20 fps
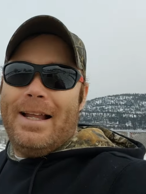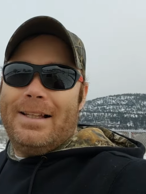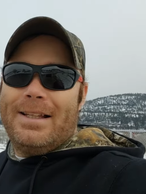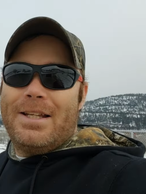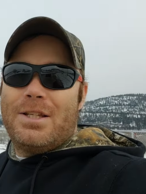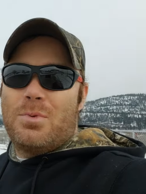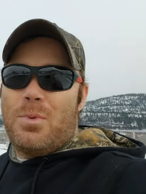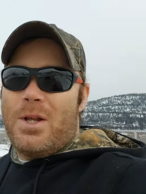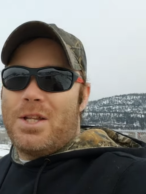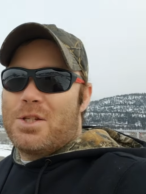at
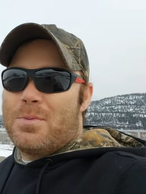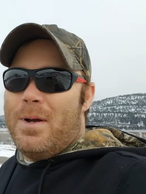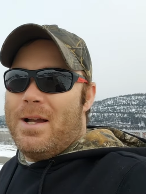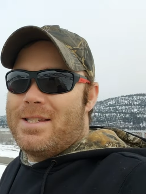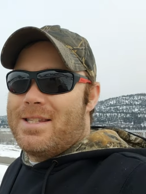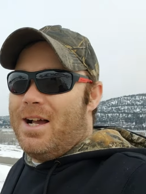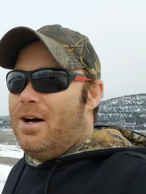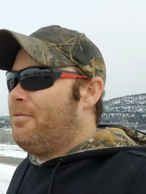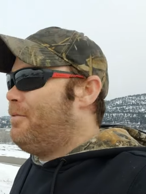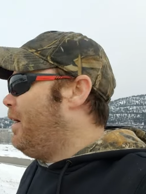least winch
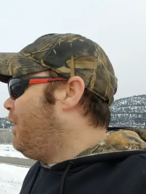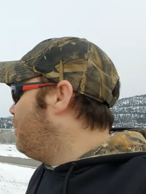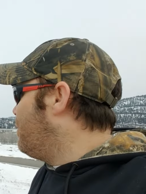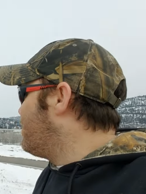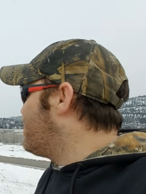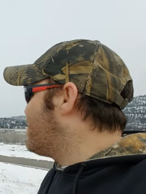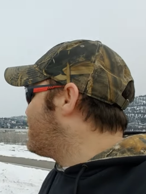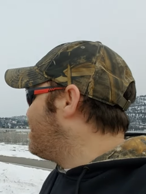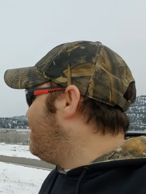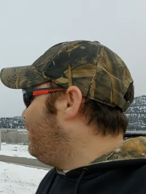myself out.
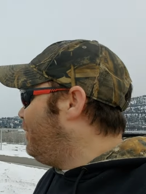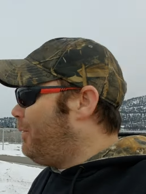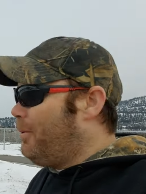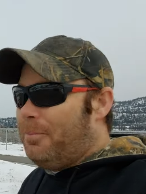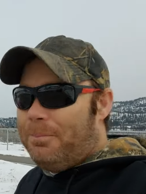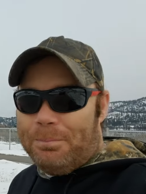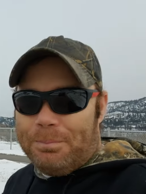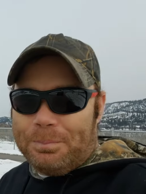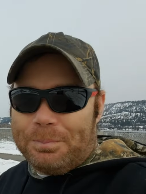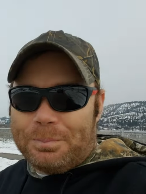So
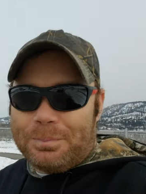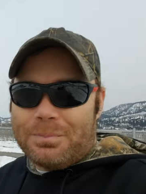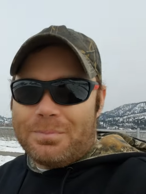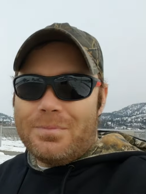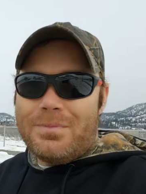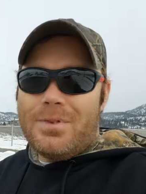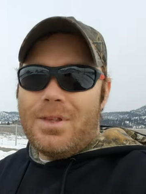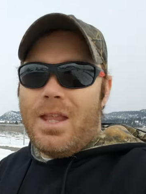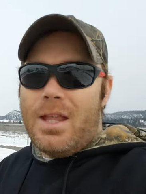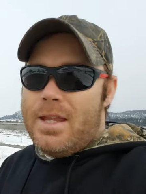
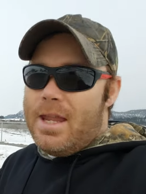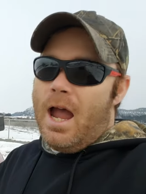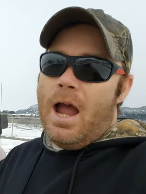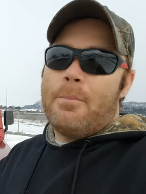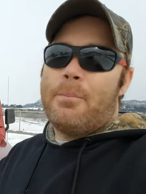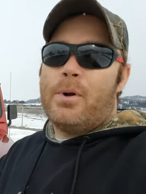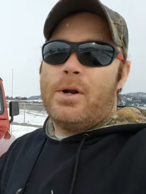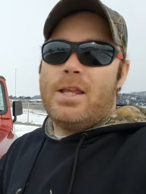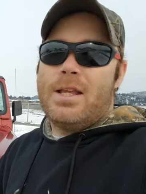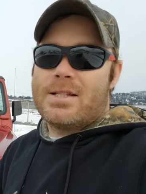yeah,
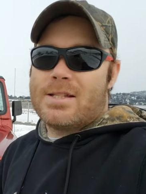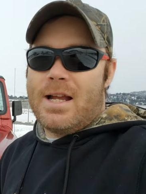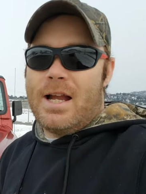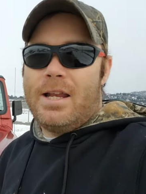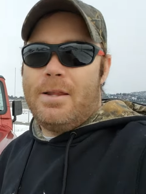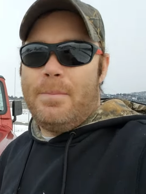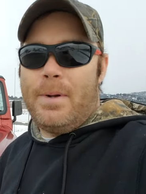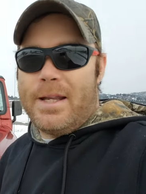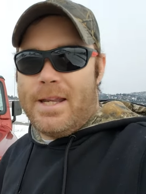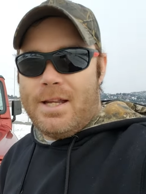I'm pretty
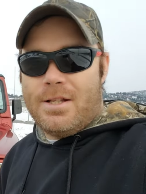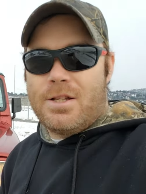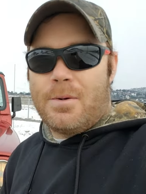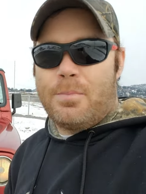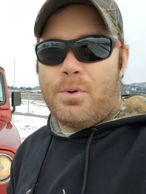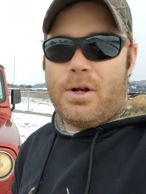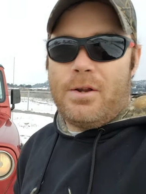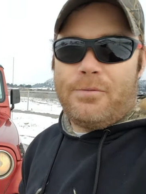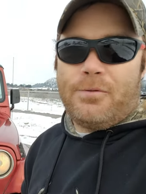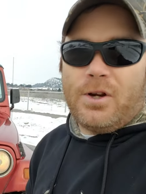excited. My kids are
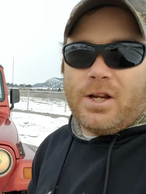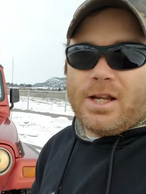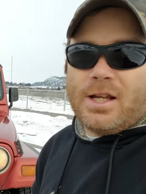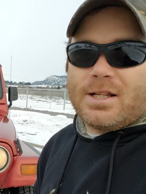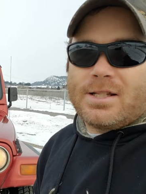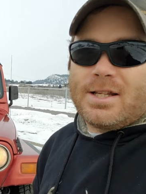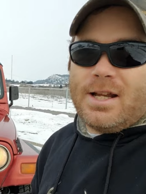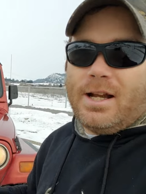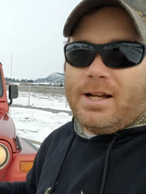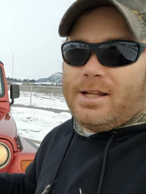pretty freaking
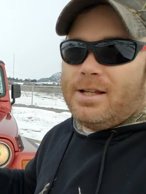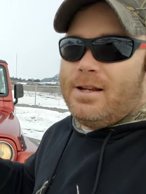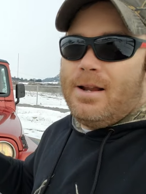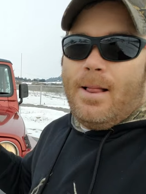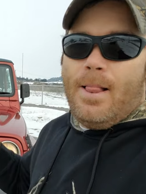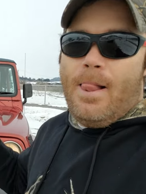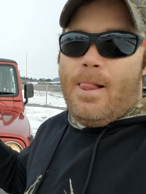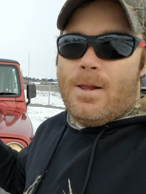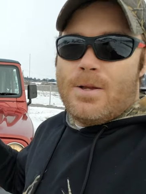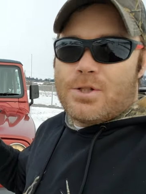excited.
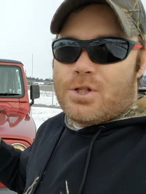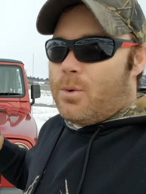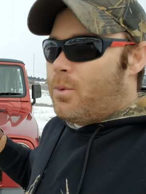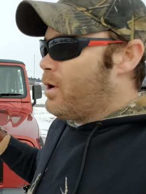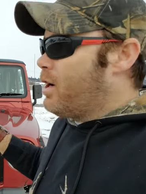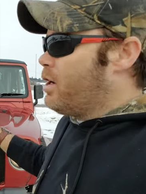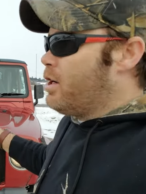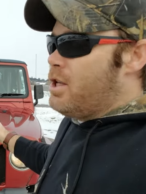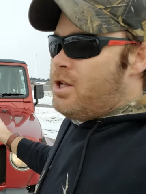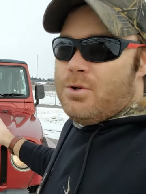So we're
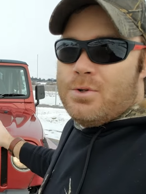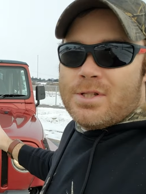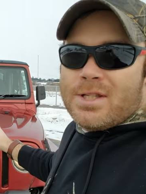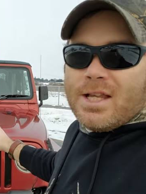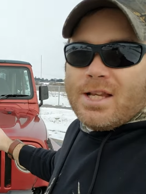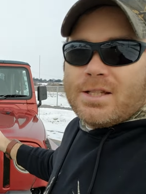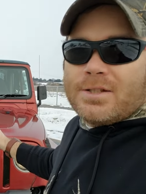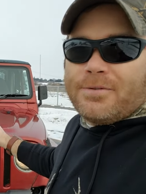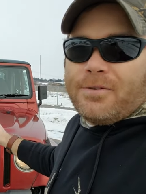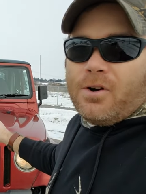going to use
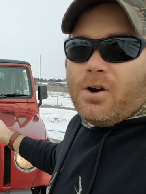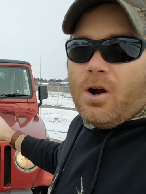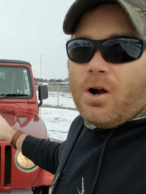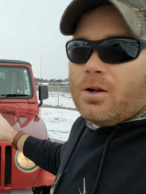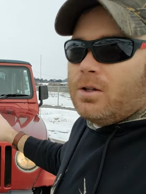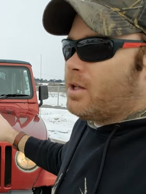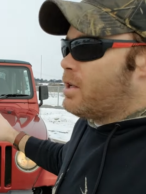this for our